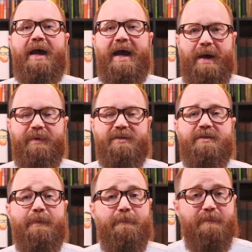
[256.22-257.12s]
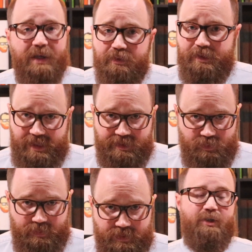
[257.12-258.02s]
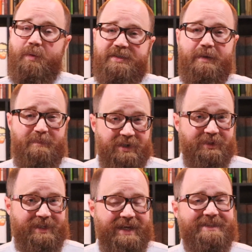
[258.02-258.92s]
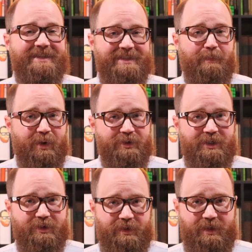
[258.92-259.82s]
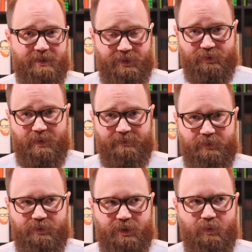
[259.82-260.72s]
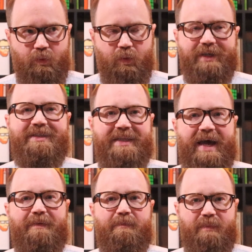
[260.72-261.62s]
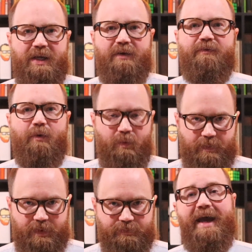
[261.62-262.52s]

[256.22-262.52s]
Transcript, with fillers: happens to middle class women. So as the middle class is emerging during the Industrial Revolution, what does that mean for women?